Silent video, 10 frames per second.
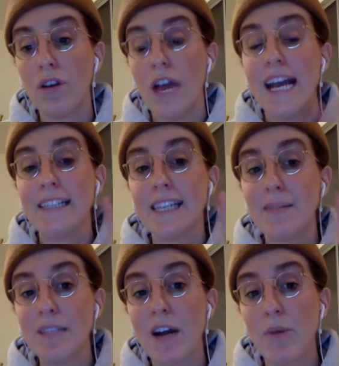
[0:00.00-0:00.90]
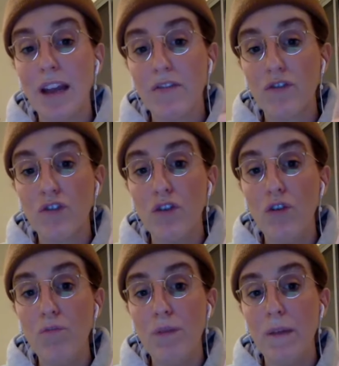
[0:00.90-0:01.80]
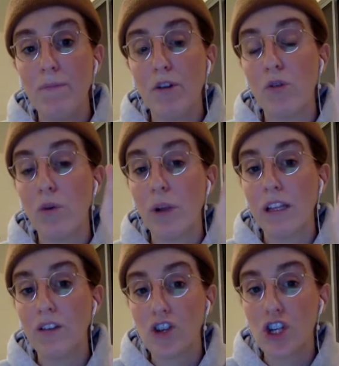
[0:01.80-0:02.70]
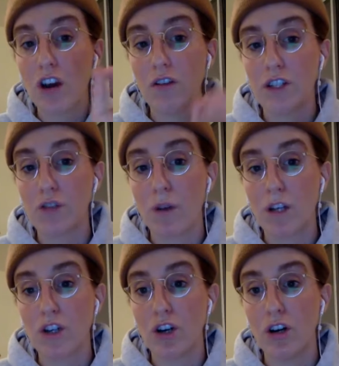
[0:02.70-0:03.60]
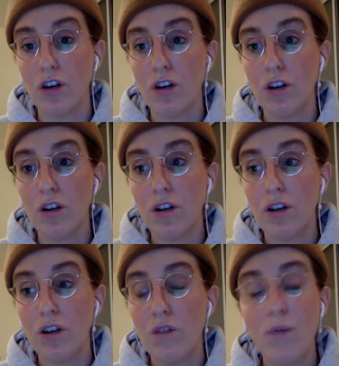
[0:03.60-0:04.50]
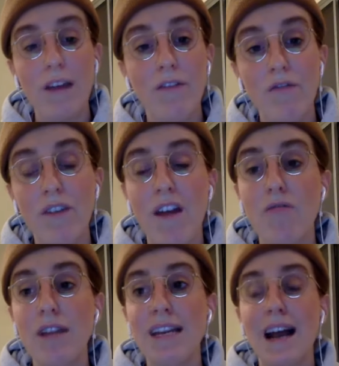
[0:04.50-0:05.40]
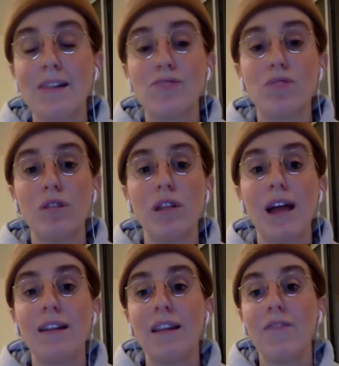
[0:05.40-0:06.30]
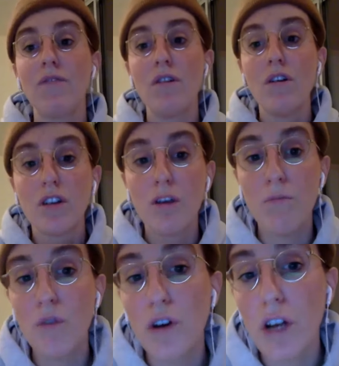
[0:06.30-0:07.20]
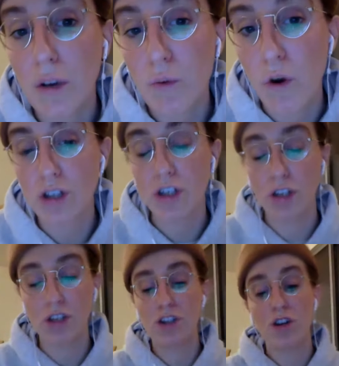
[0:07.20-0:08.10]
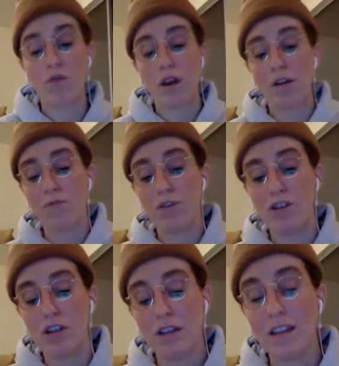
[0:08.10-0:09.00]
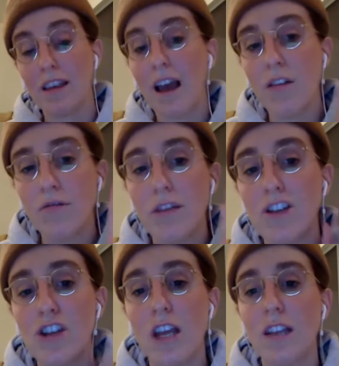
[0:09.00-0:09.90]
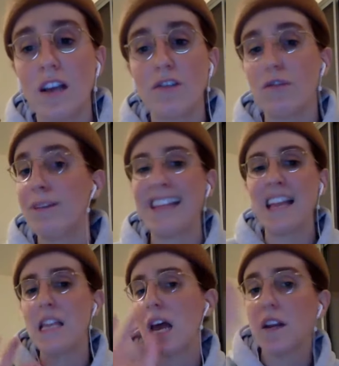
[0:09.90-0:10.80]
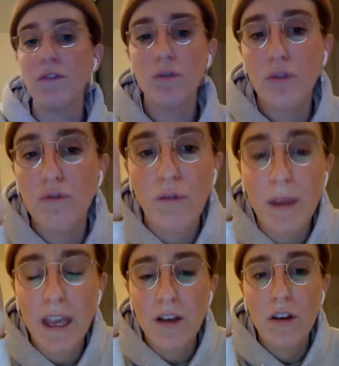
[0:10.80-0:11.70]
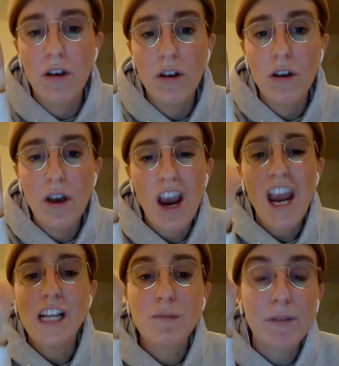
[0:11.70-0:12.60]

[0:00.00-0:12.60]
It seems now we have two people who are willing to share the sweatshirt. We have a very nice collective community watching this show, and I appreciate that. The other thing Jake does for me that none of you do for me is